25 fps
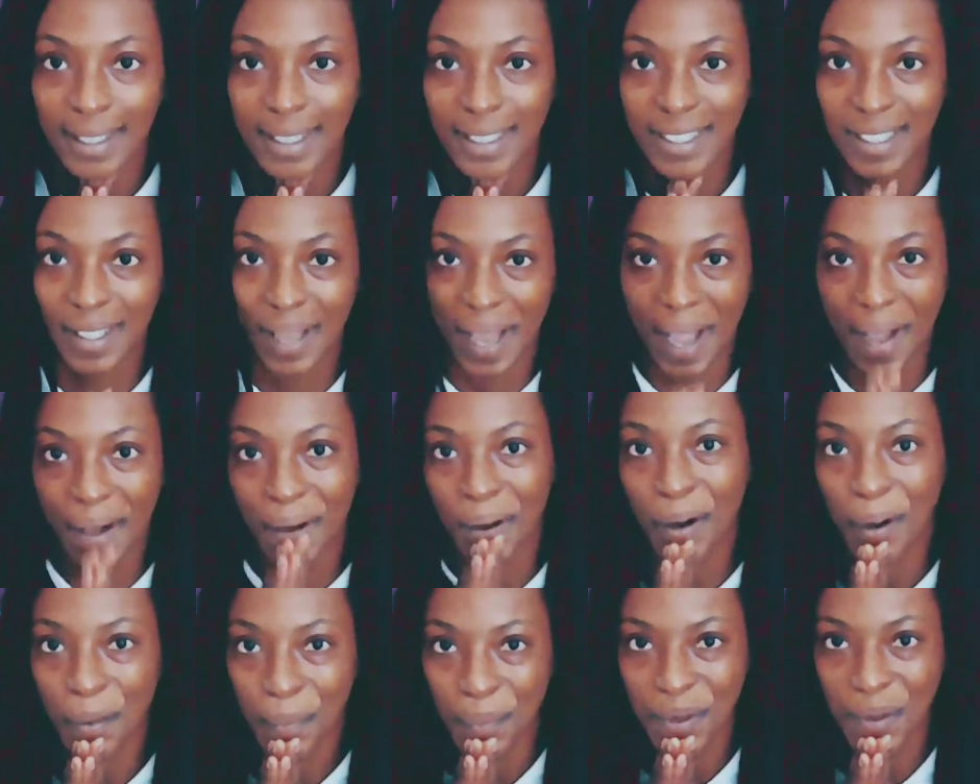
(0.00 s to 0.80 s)
So I
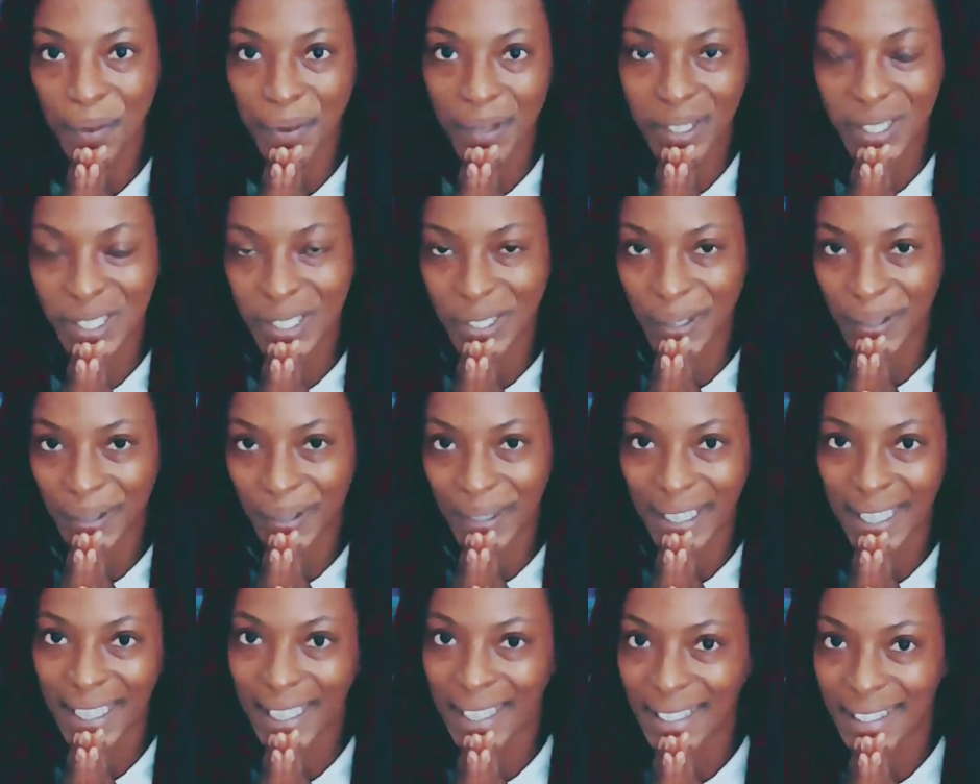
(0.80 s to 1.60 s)
hope you
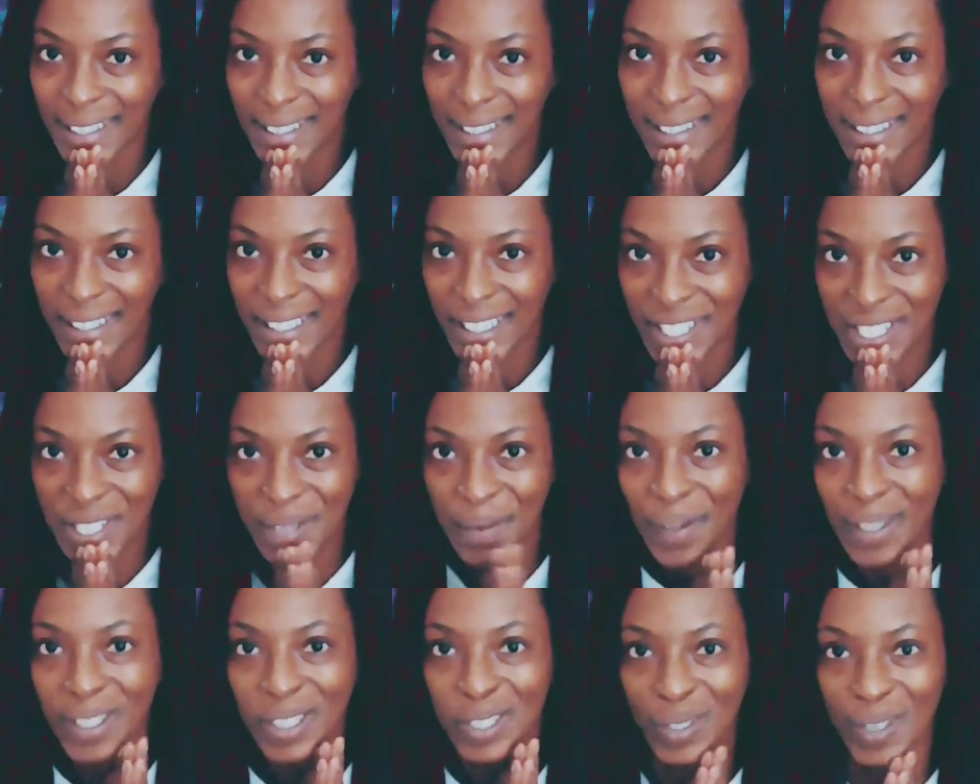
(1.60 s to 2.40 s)
enjoy. You
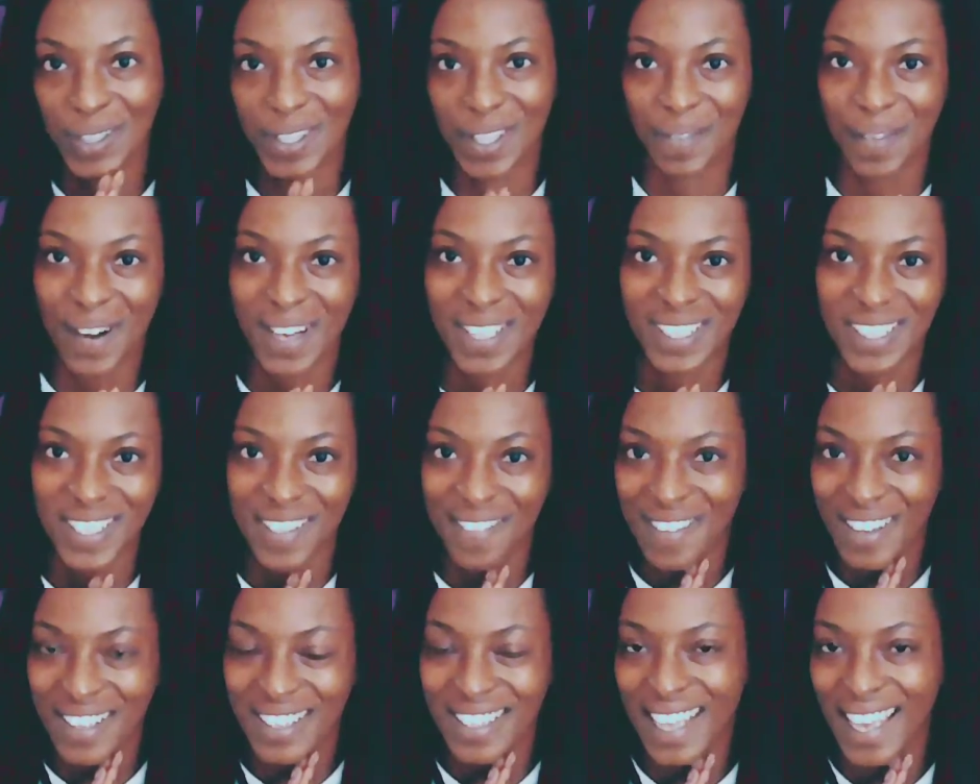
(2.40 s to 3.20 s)
enjoy the rest of
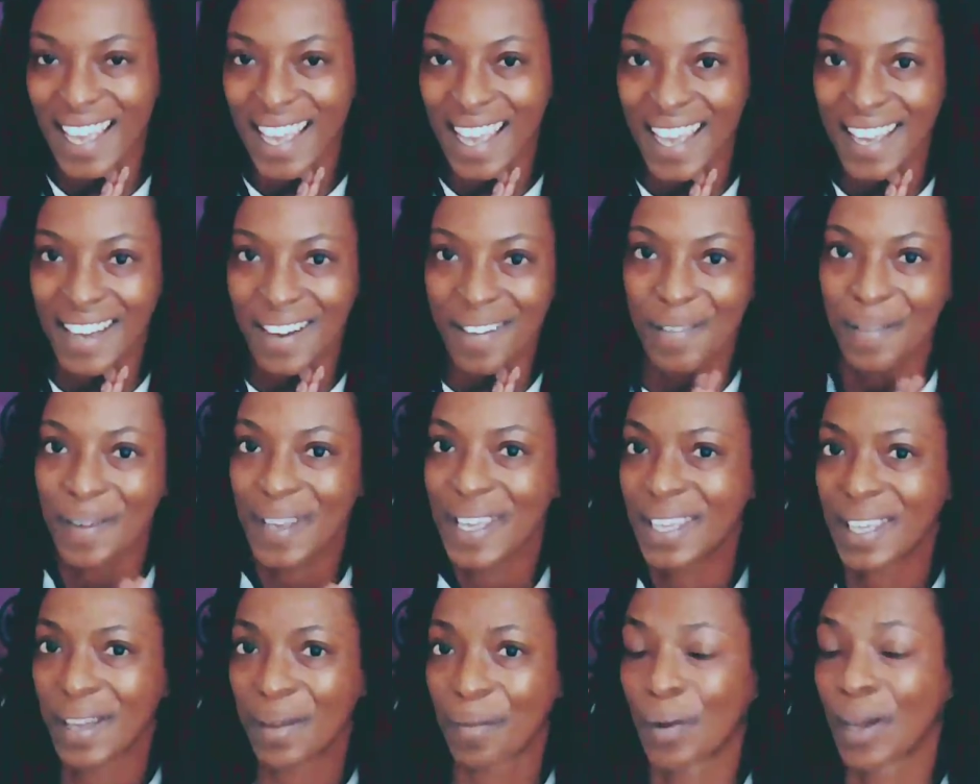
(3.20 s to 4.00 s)
your day, your
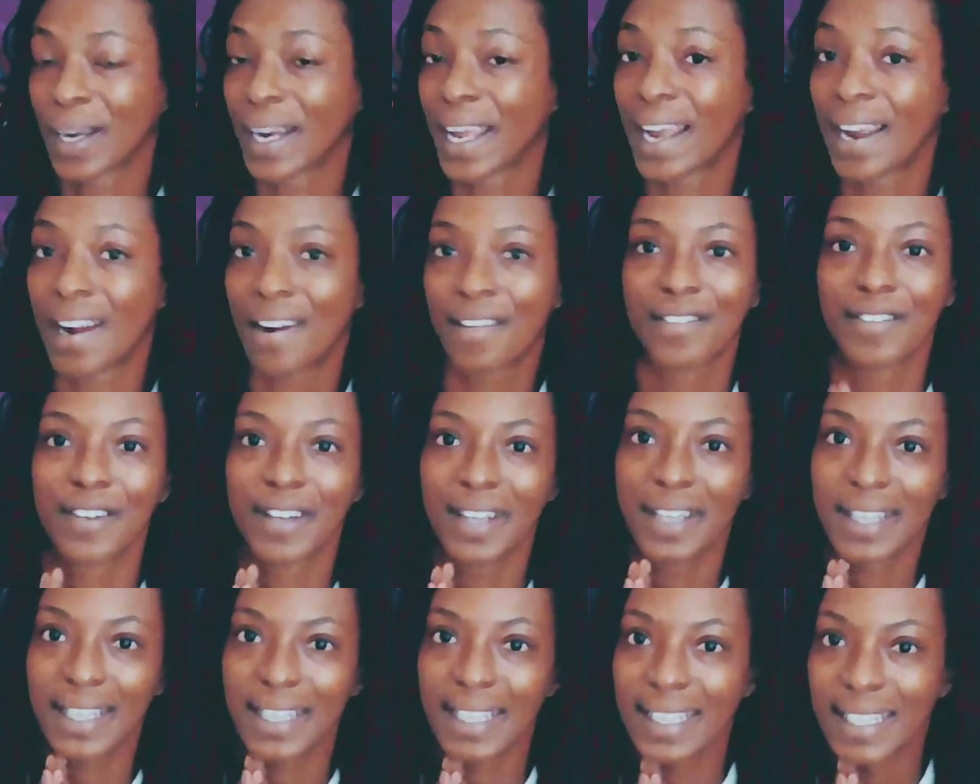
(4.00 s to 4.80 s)
weekend, whatever
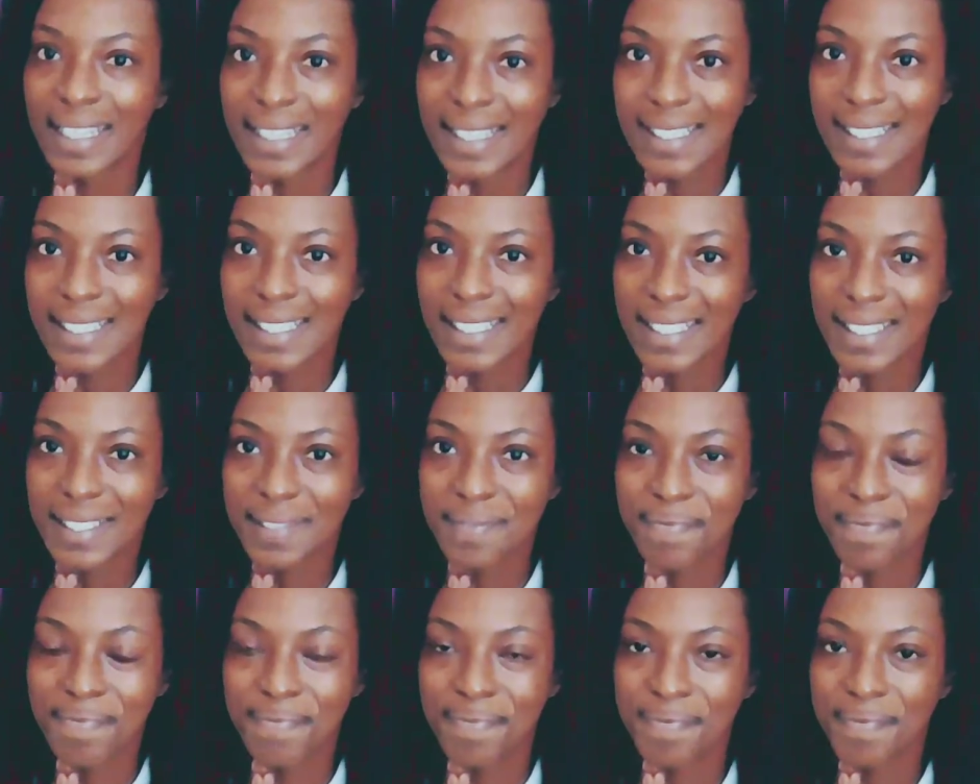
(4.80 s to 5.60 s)
it is.
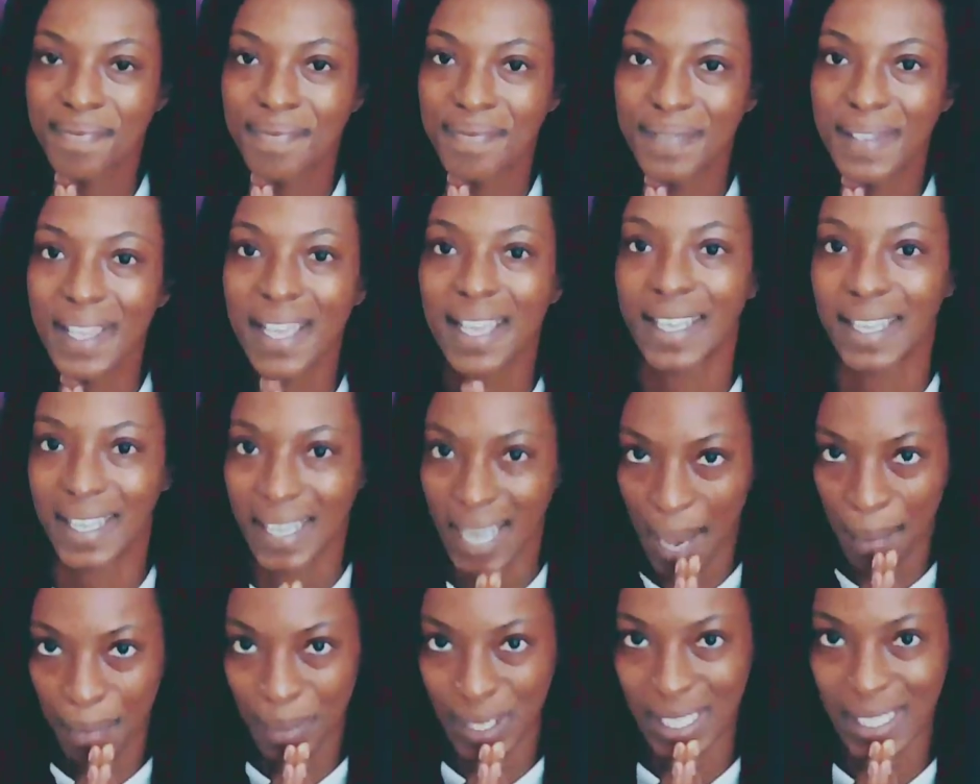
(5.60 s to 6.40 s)

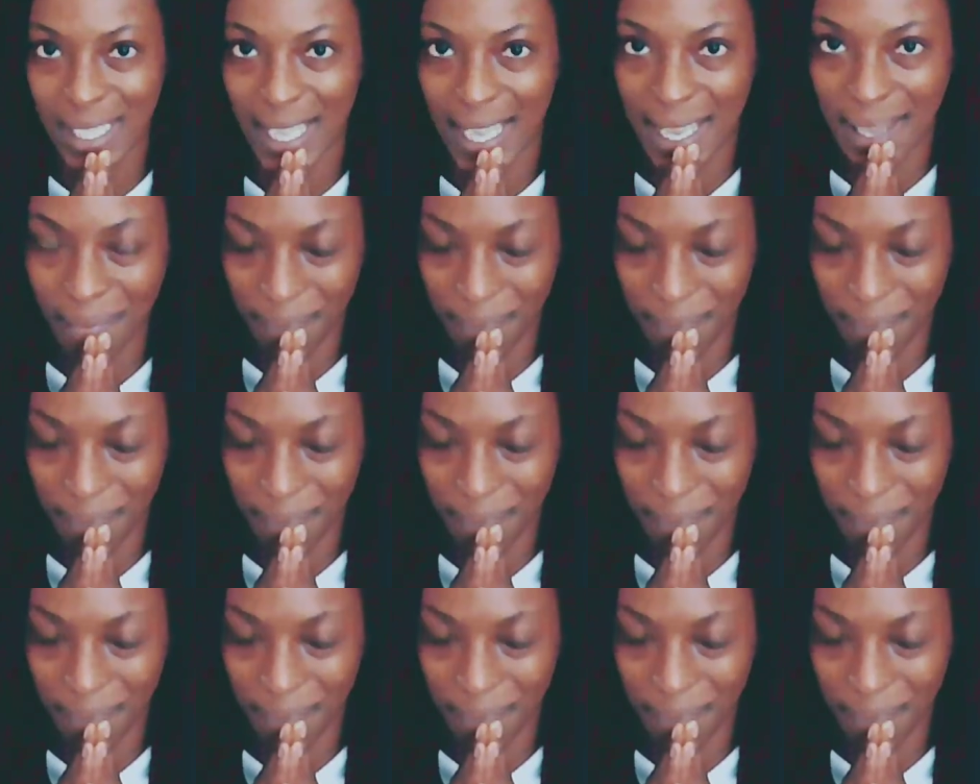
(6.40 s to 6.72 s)
Namaste.